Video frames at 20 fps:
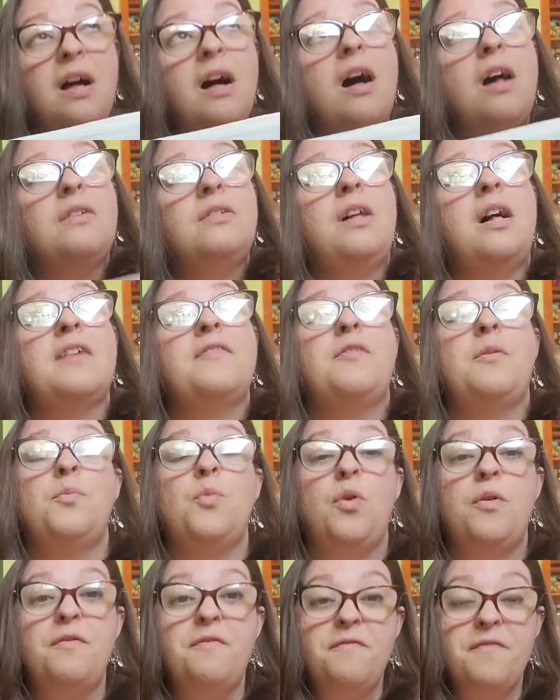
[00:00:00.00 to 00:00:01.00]
A lot of them
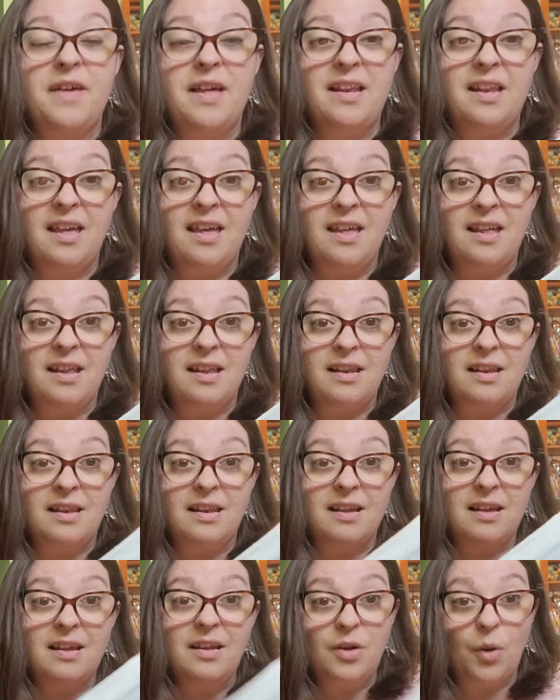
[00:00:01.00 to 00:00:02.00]
will fit
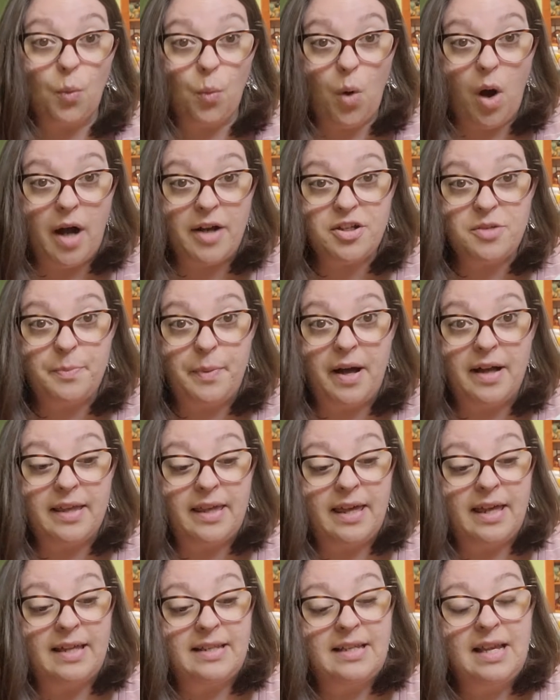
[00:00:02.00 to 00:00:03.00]
in your wash
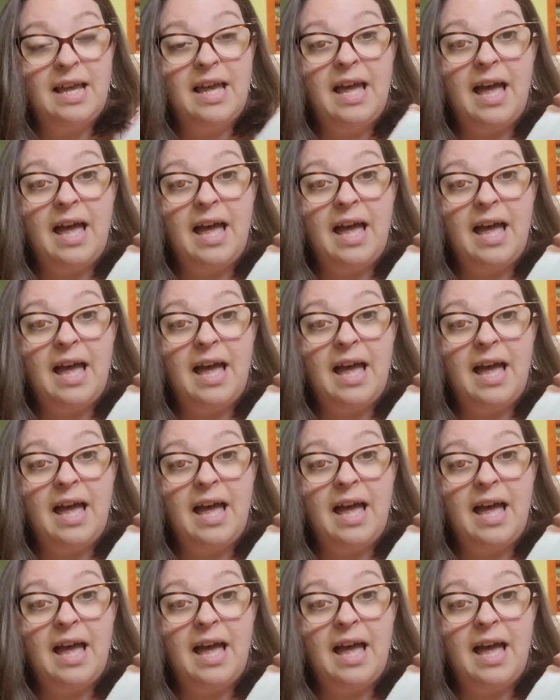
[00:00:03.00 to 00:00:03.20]
bucket,